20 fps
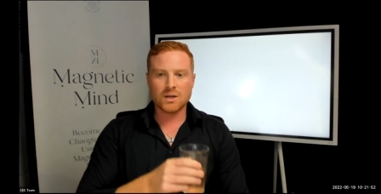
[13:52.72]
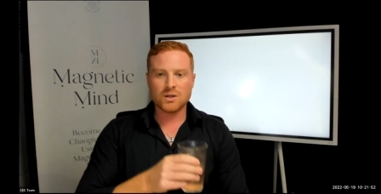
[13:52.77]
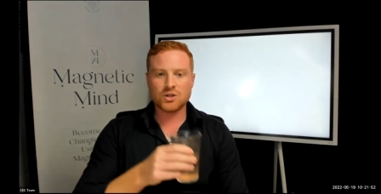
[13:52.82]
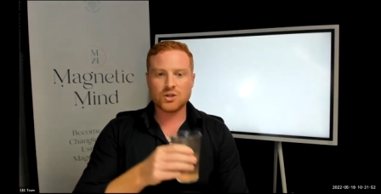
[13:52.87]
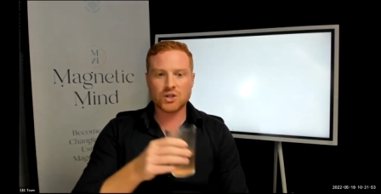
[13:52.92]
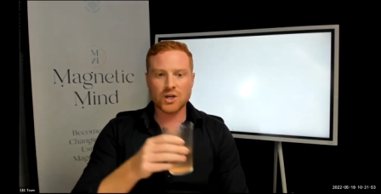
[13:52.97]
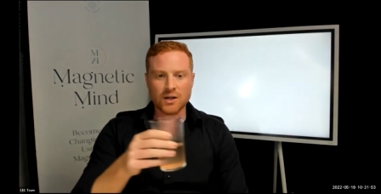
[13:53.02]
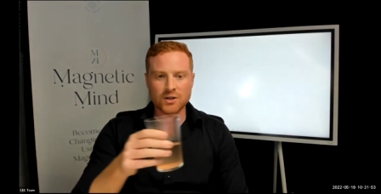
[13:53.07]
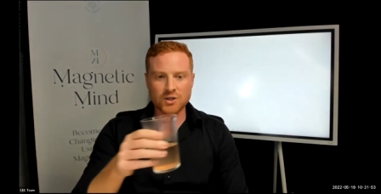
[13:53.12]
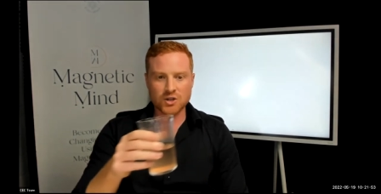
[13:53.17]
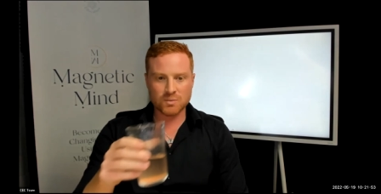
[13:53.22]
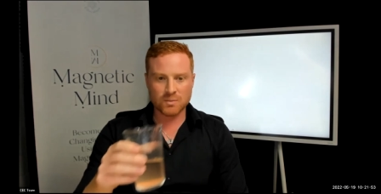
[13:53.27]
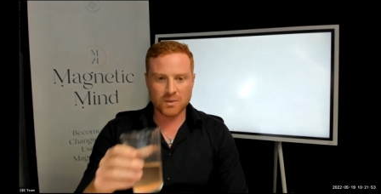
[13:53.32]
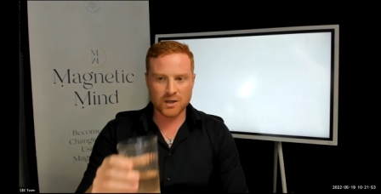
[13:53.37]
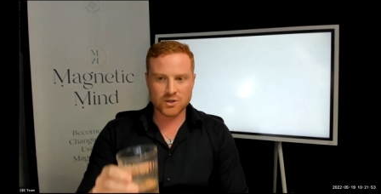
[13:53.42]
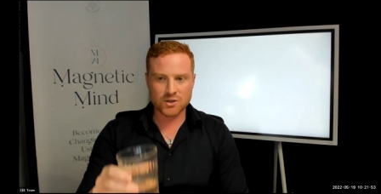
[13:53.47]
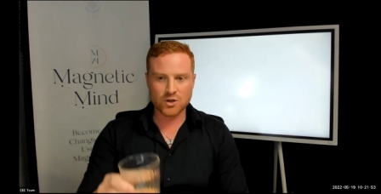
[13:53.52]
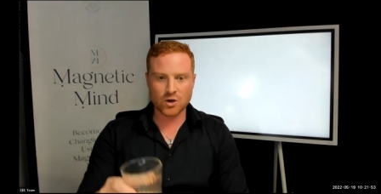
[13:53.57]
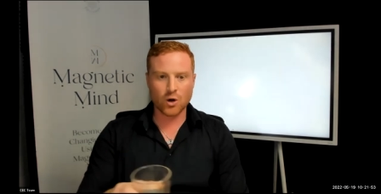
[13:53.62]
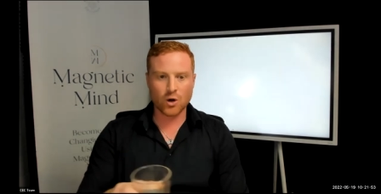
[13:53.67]

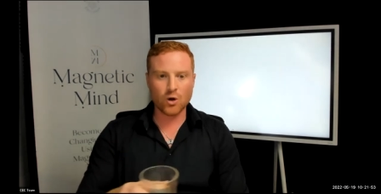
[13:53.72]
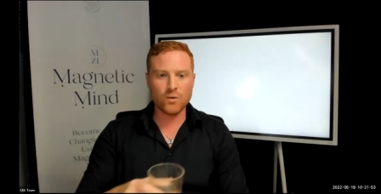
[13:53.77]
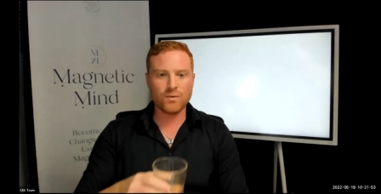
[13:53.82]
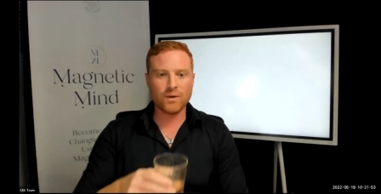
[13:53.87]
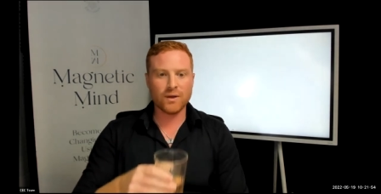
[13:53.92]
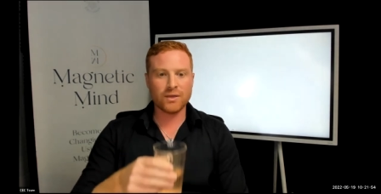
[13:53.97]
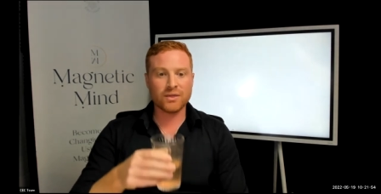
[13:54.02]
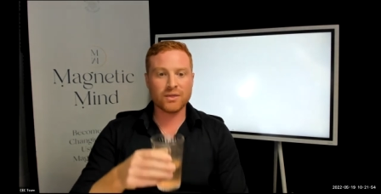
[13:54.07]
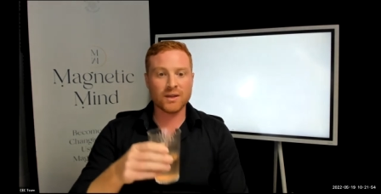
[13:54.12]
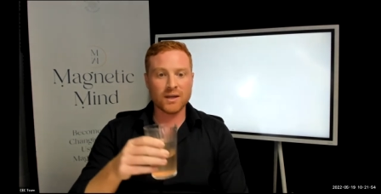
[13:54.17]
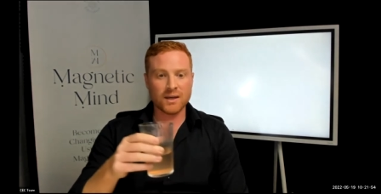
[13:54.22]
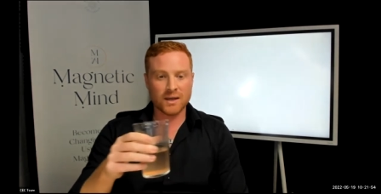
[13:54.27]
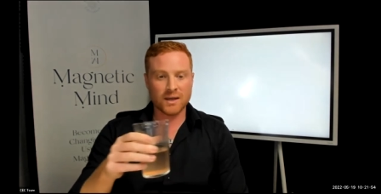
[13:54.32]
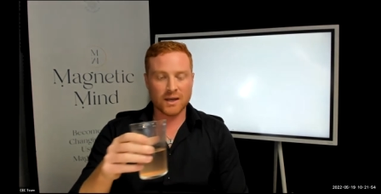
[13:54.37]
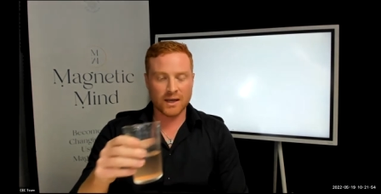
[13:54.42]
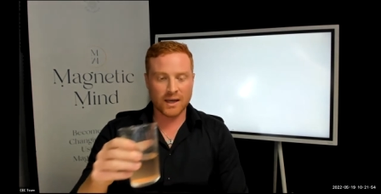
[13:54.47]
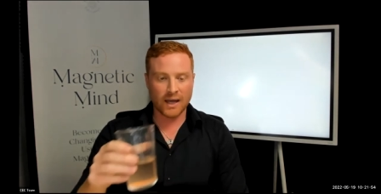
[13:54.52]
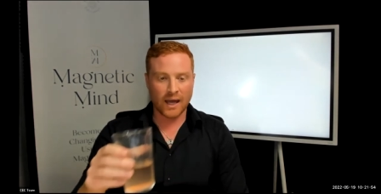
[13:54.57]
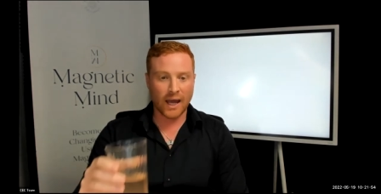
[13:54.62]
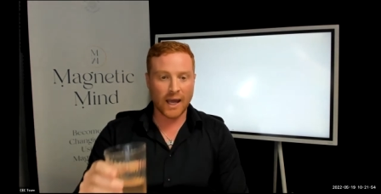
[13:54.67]
Judgment,
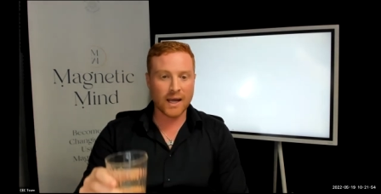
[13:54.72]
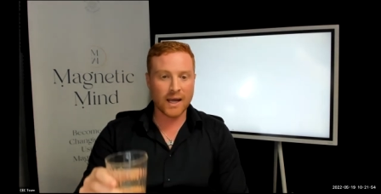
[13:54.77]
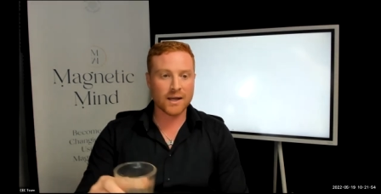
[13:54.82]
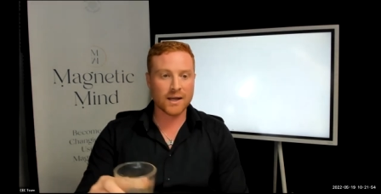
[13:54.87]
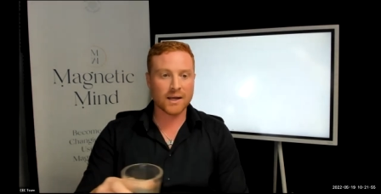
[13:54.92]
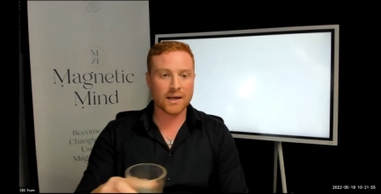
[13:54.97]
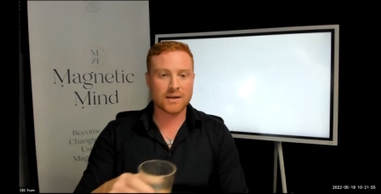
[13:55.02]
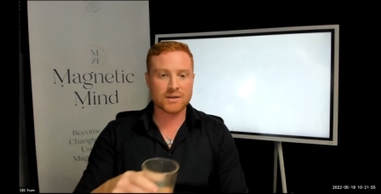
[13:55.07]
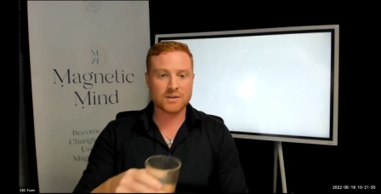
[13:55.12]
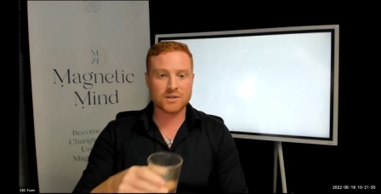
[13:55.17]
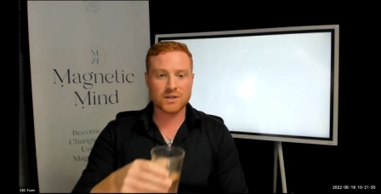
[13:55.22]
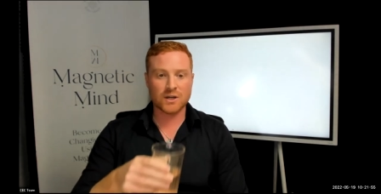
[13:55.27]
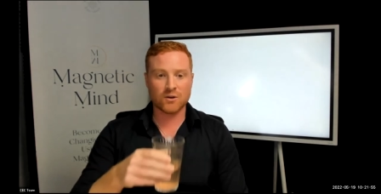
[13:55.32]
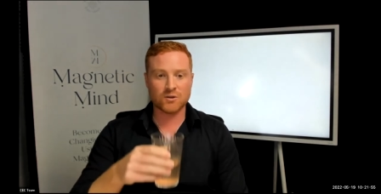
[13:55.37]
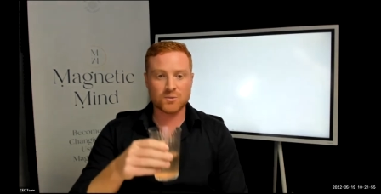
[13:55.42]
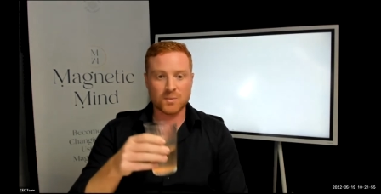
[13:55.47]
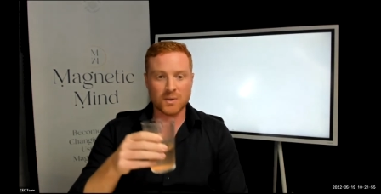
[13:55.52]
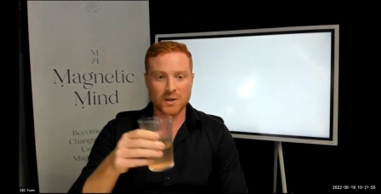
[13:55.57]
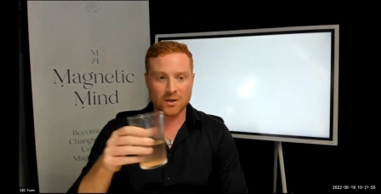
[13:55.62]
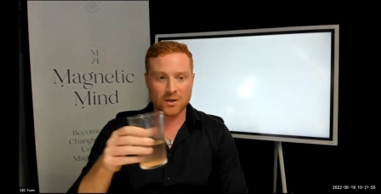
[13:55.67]
overthinking, hating
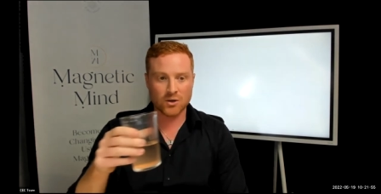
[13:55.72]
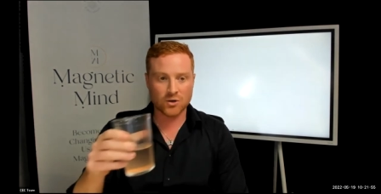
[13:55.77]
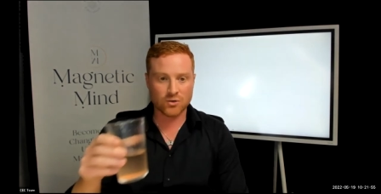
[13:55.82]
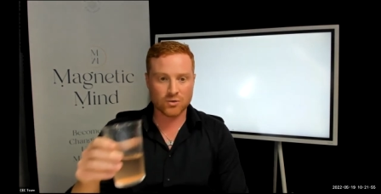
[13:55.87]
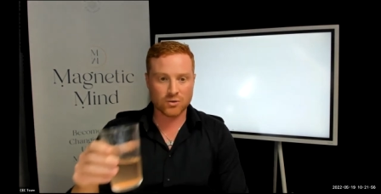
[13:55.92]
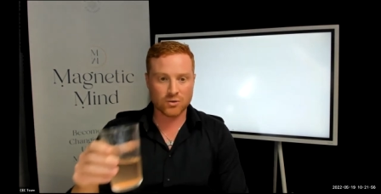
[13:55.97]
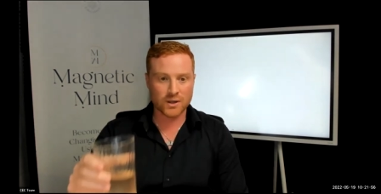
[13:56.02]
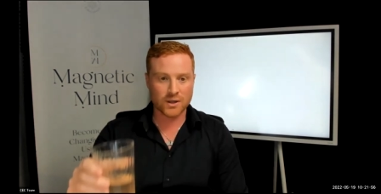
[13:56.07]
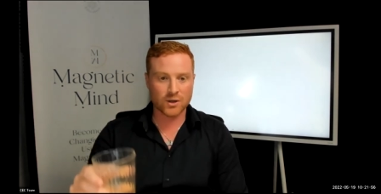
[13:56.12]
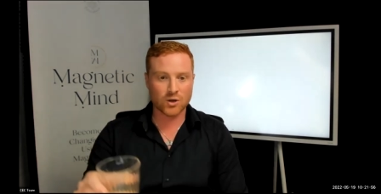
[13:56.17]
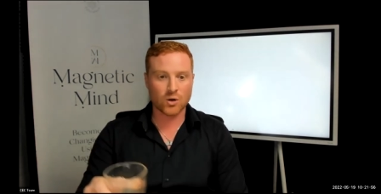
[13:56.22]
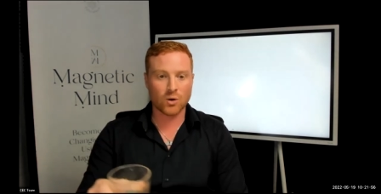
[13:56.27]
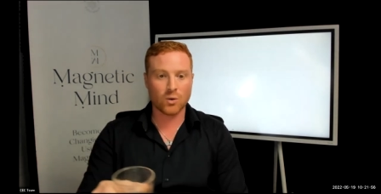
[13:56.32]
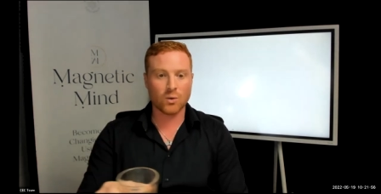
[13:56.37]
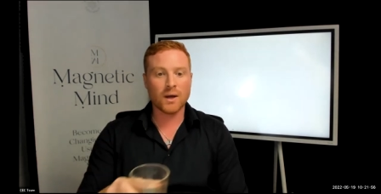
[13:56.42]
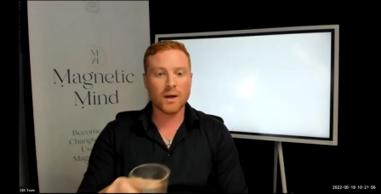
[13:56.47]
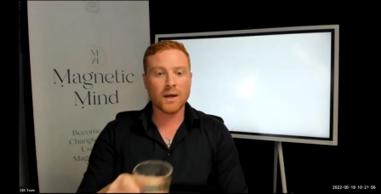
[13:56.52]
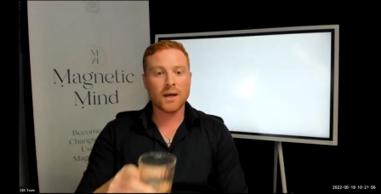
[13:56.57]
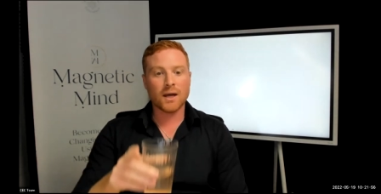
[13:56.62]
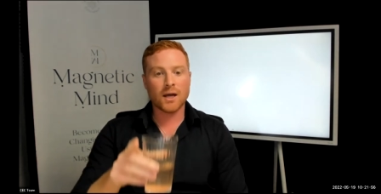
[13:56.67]
ourselves, being
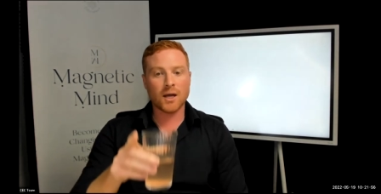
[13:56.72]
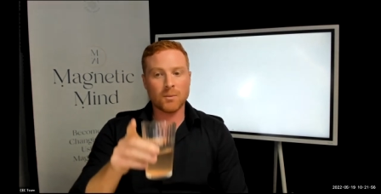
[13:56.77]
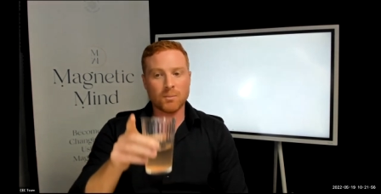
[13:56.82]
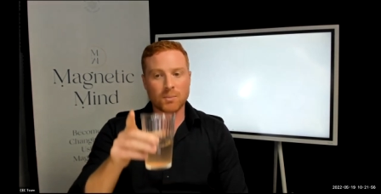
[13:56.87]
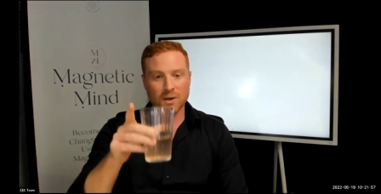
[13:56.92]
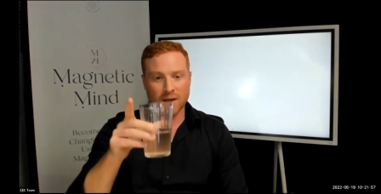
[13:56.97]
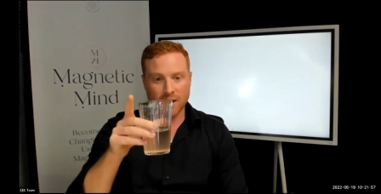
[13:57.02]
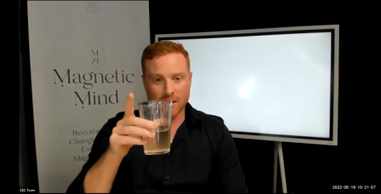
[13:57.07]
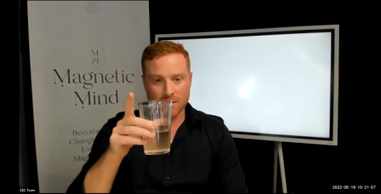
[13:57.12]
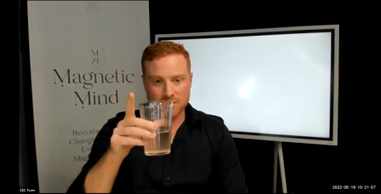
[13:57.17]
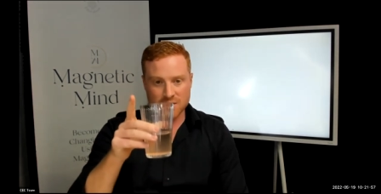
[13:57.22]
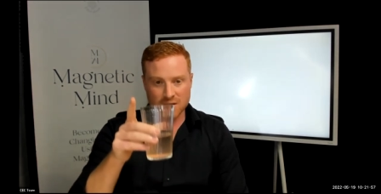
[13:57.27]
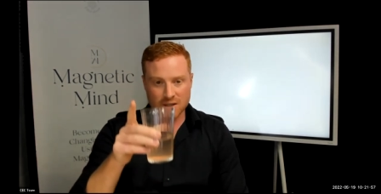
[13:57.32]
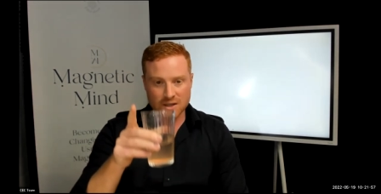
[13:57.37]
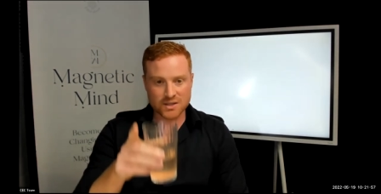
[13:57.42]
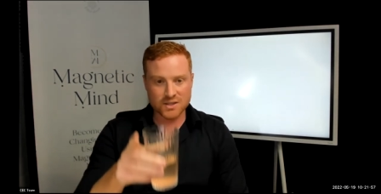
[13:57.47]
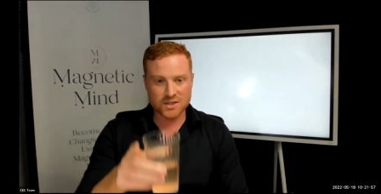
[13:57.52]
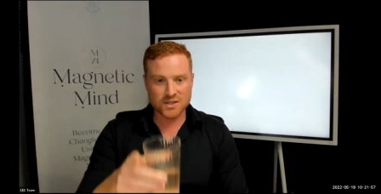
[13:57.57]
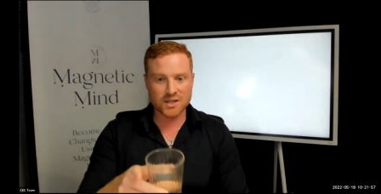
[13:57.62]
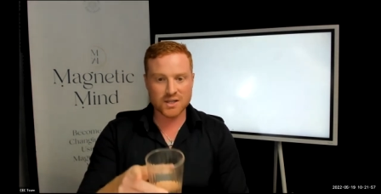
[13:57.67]
critical, it becomes an
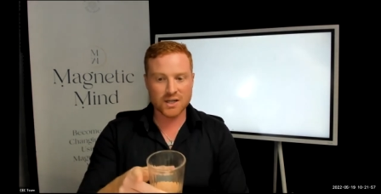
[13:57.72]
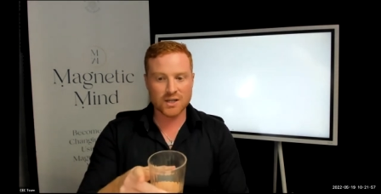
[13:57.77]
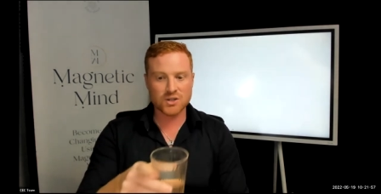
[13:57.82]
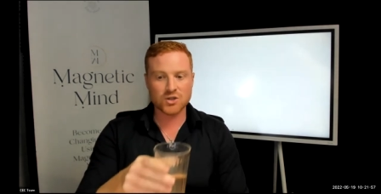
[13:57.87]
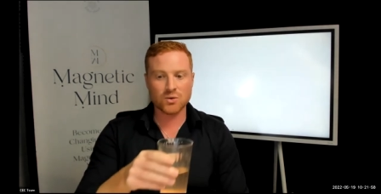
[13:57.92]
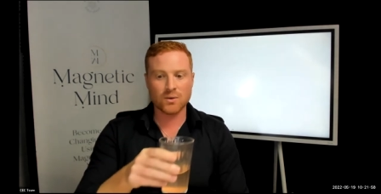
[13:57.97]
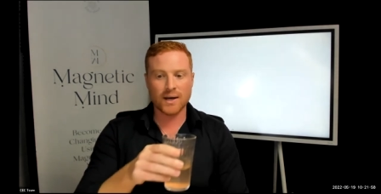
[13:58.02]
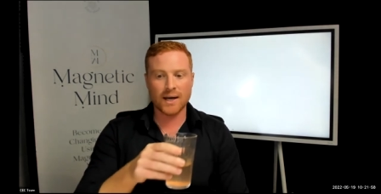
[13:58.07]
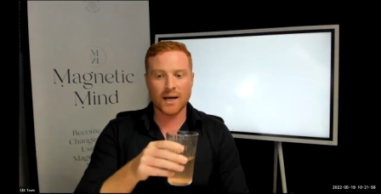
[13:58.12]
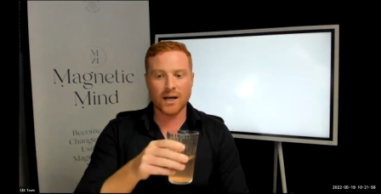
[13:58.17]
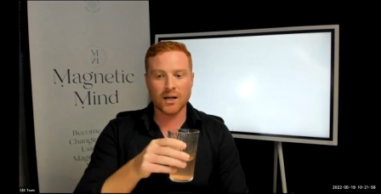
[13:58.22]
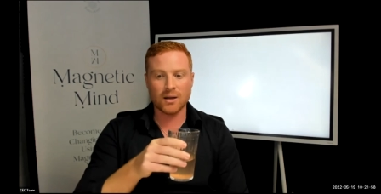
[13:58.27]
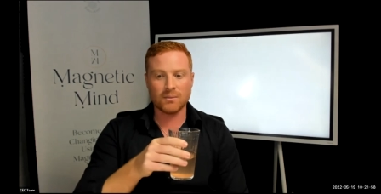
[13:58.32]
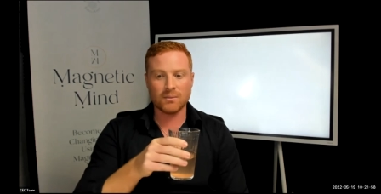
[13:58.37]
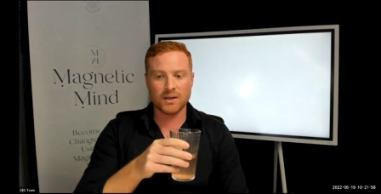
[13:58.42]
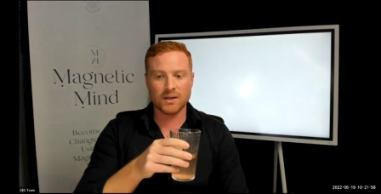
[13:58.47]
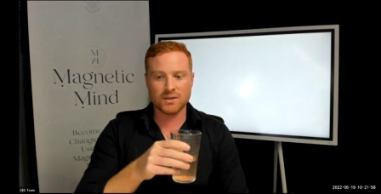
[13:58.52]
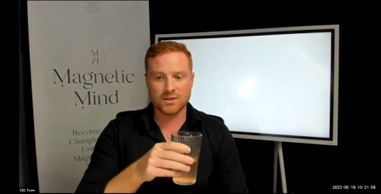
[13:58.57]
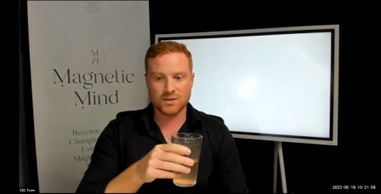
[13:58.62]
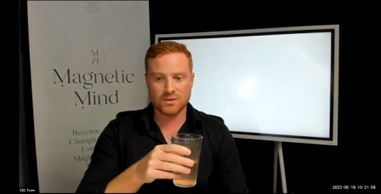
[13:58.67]
essential
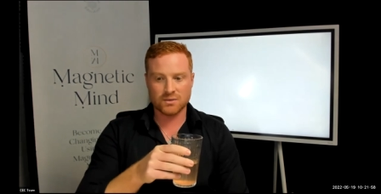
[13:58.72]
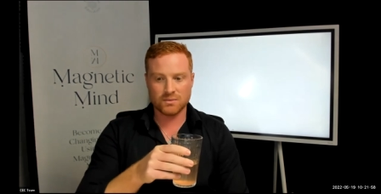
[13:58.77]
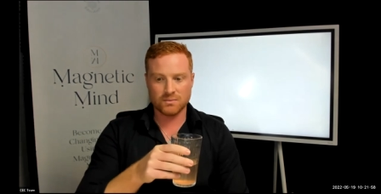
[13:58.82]
element